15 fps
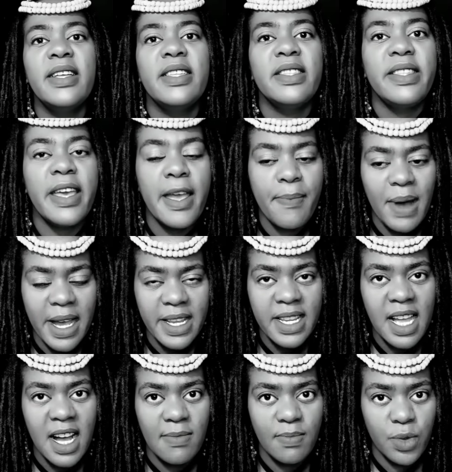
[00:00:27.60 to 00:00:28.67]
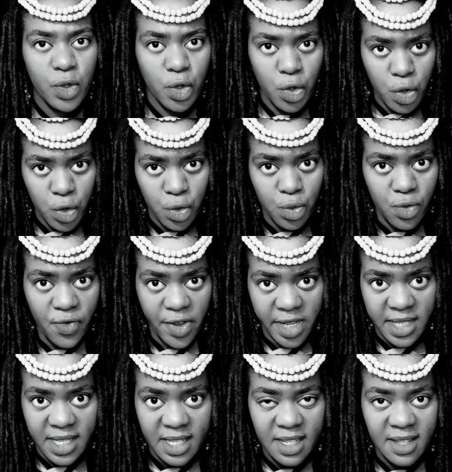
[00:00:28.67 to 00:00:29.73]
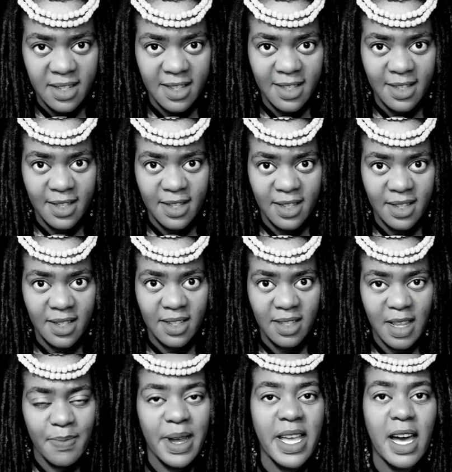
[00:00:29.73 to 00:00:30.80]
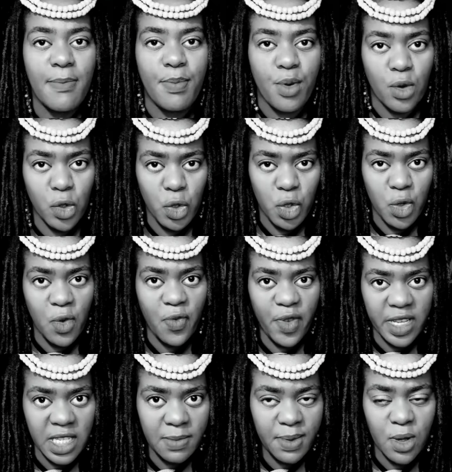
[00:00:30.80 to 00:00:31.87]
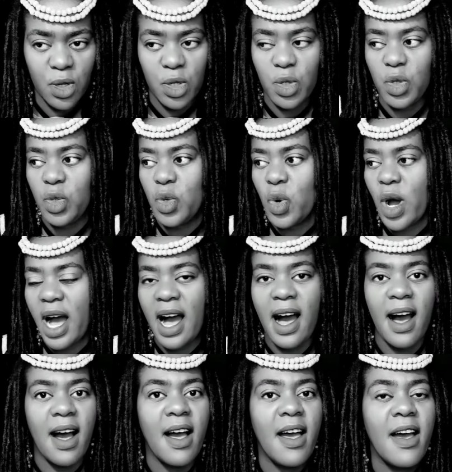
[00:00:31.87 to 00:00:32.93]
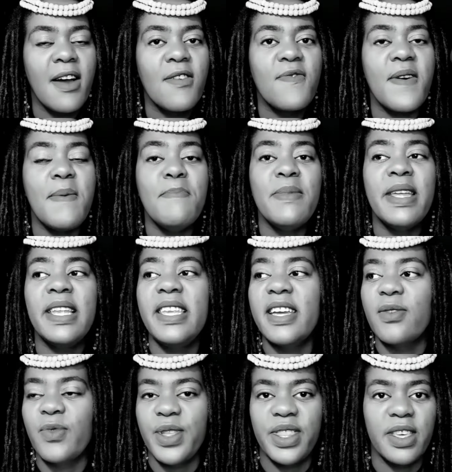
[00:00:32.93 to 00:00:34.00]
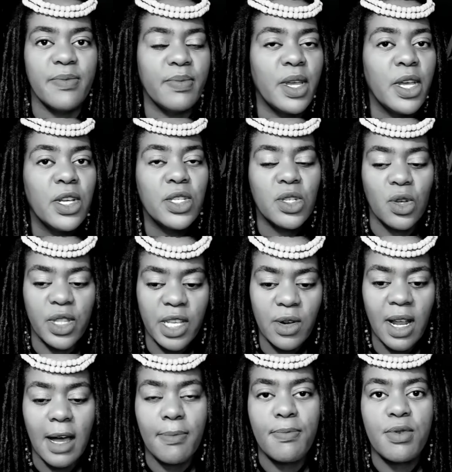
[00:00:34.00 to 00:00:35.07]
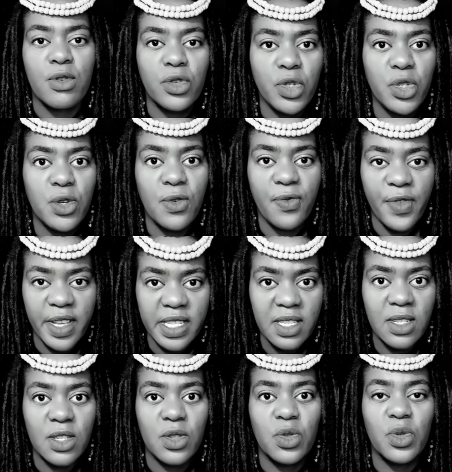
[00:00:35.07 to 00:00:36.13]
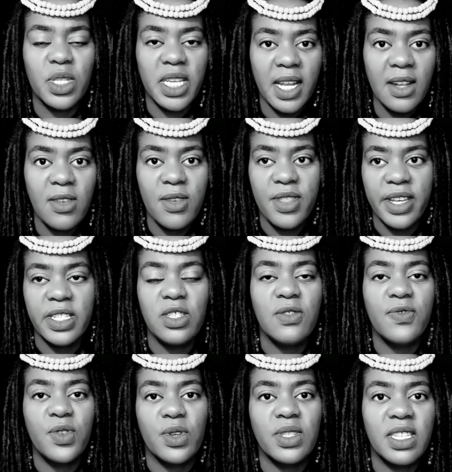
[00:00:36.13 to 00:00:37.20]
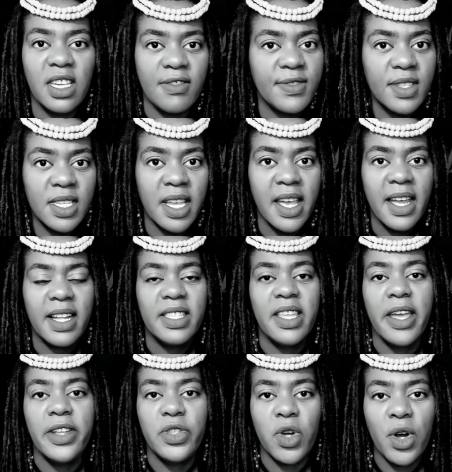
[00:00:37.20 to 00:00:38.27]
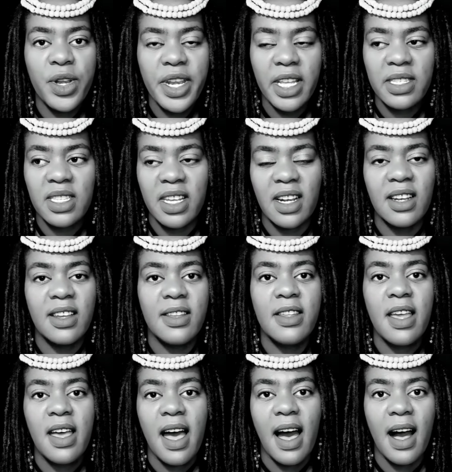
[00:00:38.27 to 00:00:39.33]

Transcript: They might come to you first. They might approach you first because you are familiar with them. So they will approach you first to tell you that you've got gifts. They are not necessarily